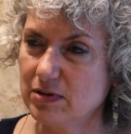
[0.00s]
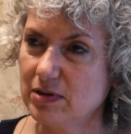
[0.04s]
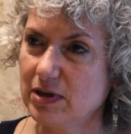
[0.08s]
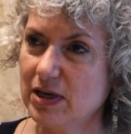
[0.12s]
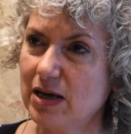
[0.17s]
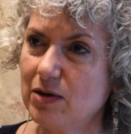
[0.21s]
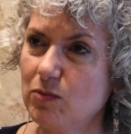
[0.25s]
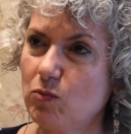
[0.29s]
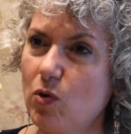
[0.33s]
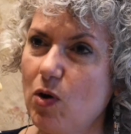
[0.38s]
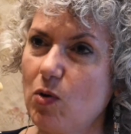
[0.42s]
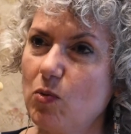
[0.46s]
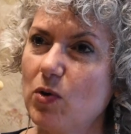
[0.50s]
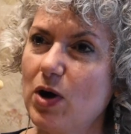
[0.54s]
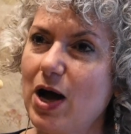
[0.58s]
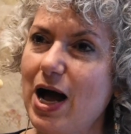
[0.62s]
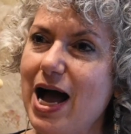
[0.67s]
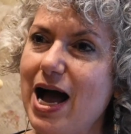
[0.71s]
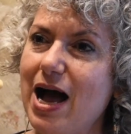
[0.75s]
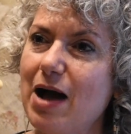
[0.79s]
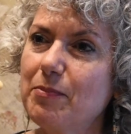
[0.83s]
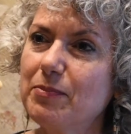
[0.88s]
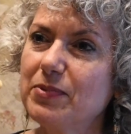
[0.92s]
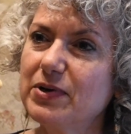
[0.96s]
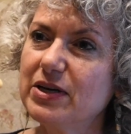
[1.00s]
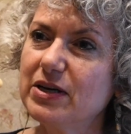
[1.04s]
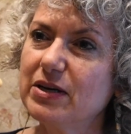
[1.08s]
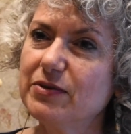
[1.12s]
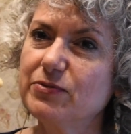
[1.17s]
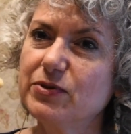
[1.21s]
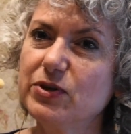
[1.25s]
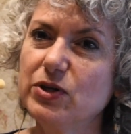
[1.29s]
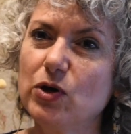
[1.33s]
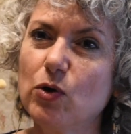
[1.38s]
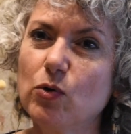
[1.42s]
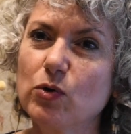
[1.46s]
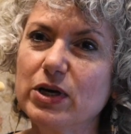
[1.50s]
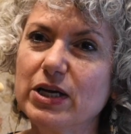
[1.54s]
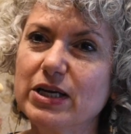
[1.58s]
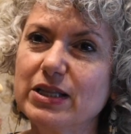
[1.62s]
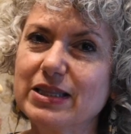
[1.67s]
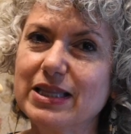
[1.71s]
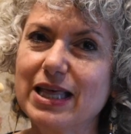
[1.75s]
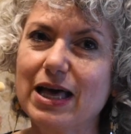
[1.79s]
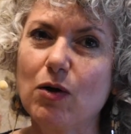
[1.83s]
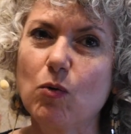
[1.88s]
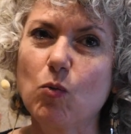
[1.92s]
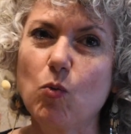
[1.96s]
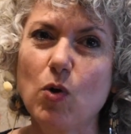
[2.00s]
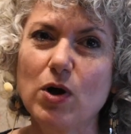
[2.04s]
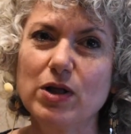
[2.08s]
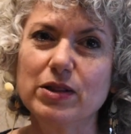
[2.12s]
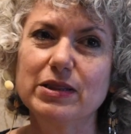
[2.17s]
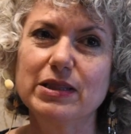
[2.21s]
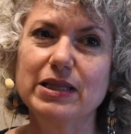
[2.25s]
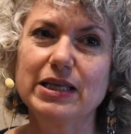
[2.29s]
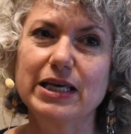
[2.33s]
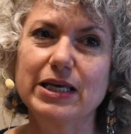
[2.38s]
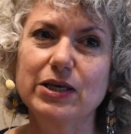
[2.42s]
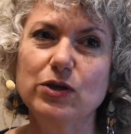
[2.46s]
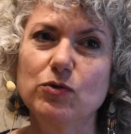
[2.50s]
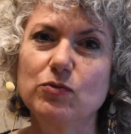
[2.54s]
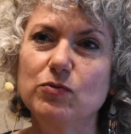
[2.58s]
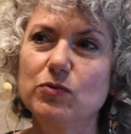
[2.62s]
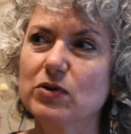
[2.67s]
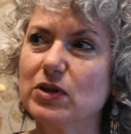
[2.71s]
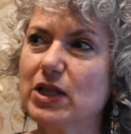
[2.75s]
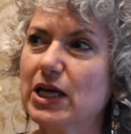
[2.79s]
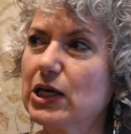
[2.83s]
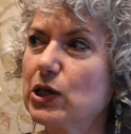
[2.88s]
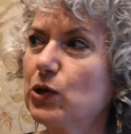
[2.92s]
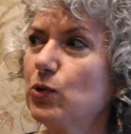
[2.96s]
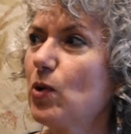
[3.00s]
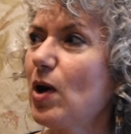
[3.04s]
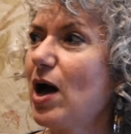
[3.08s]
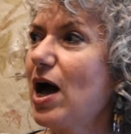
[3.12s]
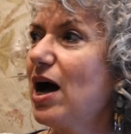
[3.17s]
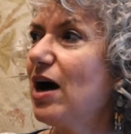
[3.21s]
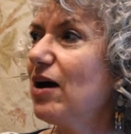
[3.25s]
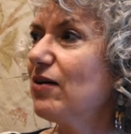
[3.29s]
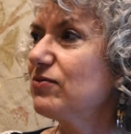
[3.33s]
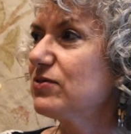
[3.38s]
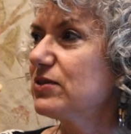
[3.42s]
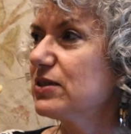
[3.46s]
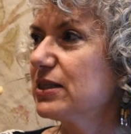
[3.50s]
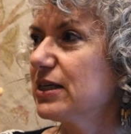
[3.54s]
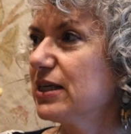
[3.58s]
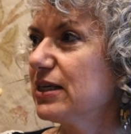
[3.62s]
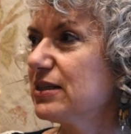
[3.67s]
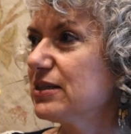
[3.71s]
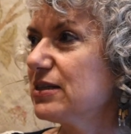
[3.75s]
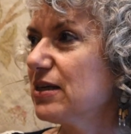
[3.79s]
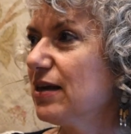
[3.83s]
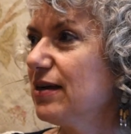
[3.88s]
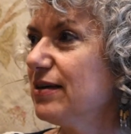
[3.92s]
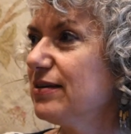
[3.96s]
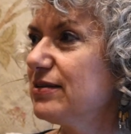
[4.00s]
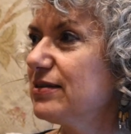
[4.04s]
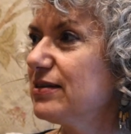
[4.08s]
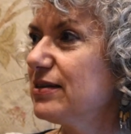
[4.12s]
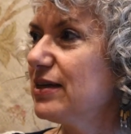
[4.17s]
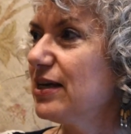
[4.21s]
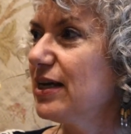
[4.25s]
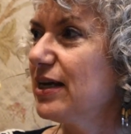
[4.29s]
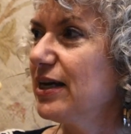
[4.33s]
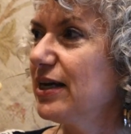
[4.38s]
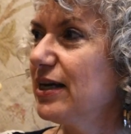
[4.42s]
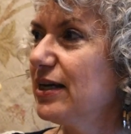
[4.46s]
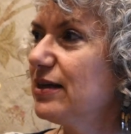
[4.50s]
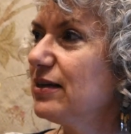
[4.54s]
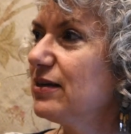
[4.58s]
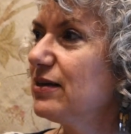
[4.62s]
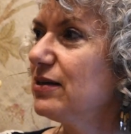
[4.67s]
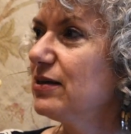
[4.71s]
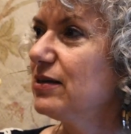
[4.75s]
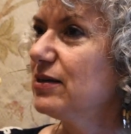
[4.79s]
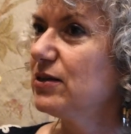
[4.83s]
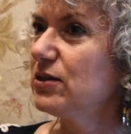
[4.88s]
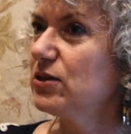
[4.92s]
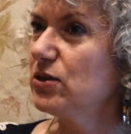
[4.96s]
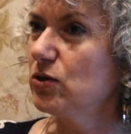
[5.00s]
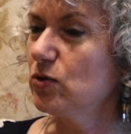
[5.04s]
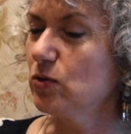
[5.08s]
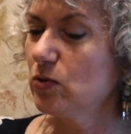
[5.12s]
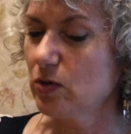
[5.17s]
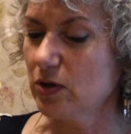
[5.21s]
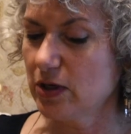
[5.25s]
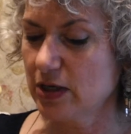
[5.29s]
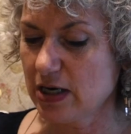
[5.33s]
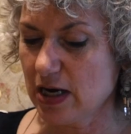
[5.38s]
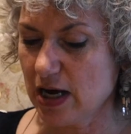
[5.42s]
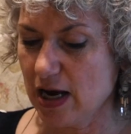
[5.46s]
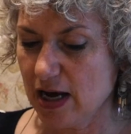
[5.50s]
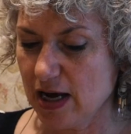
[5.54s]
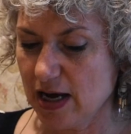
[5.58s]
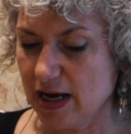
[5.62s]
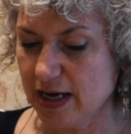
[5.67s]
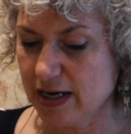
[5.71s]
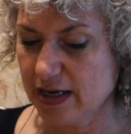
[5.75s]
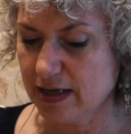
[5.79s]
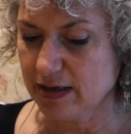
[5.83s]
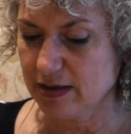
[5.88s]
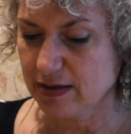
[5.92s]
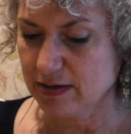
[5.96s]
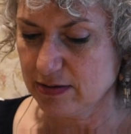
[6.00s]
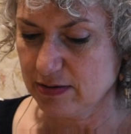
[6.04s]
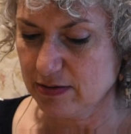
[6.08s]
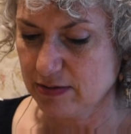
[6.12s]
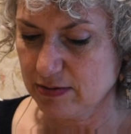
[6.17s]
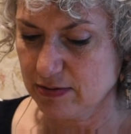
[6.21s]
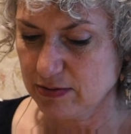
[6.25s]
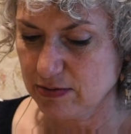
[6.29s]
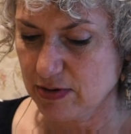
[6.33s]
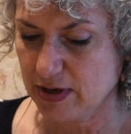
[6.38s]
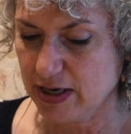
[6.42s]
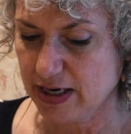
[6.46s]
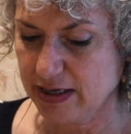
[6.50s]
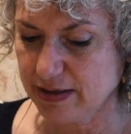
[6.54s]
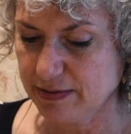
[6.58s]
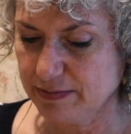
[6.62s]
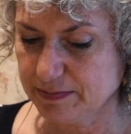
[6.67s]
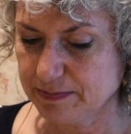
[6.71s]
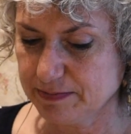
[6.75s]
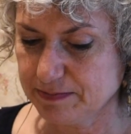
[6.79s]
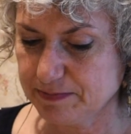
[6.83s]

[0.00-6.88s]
And what will happen if you don't get that one thing you feel like you have to get done today, do or die, right?